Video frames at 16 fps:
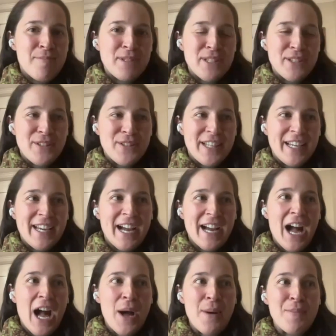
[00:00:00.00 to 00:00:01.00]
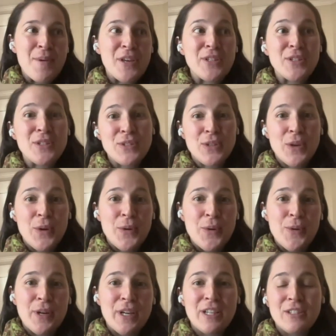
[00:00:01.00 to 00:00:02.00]
absolutely um
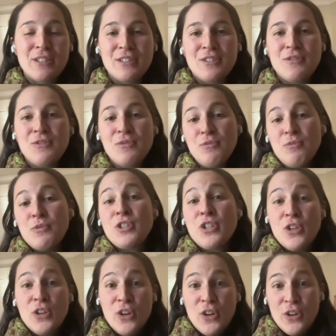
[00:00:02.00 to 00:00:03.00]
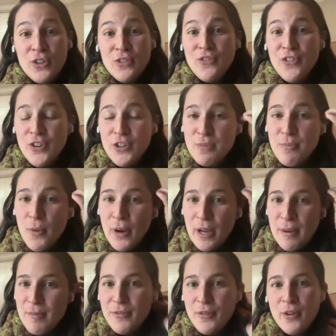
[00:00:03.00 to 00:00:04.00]
so to your first
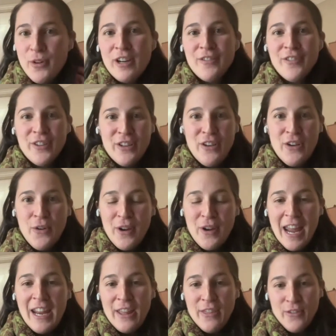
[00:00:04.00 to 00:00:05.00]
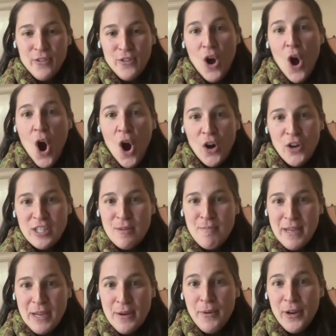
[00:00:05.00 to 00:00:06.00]
point before of like you know getting through the hard
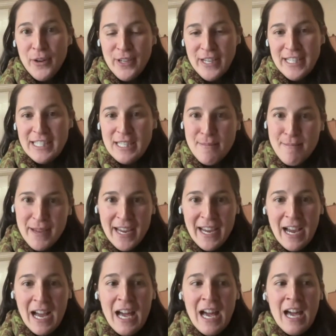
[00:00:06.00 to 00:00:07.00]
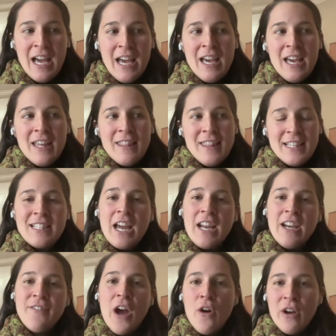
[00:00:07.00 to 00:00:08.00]
to be where you need to be that's
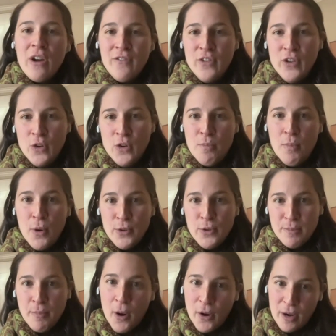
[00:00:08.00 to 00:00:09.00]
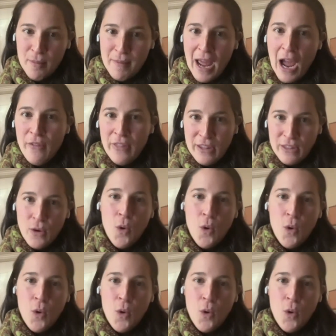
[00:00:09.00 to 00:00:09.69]
kind of how I view postpartum now, like